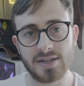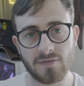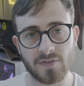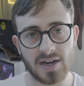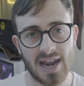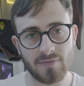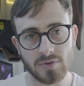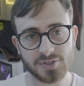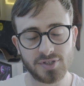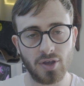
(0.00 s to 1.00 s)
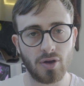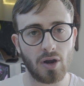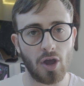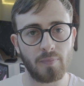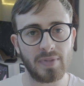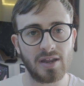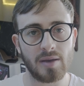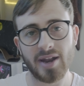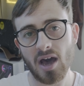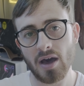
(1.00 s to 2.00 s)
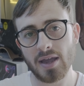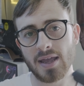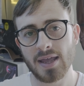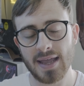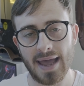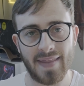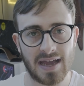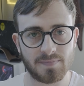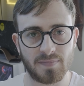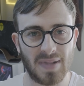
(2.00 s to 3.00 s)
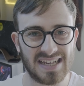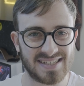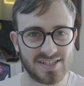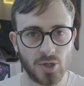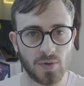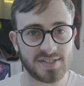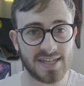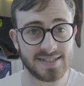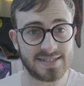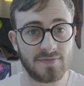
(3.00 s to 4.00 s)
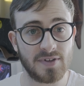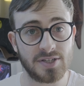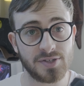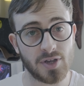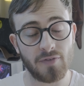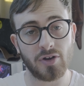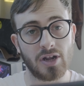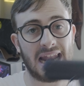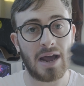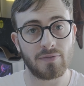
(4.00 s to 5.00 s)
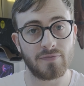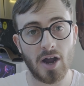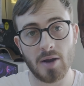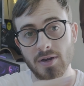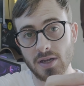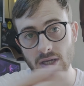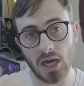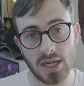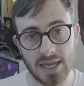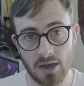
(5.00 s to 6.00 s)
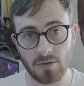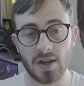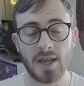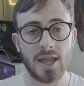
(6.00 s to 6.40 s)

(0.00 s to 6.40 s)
different levels, so you've got low, medium and high, and that bases you on sensitivity. So if you're in a loud environment, you dial it down.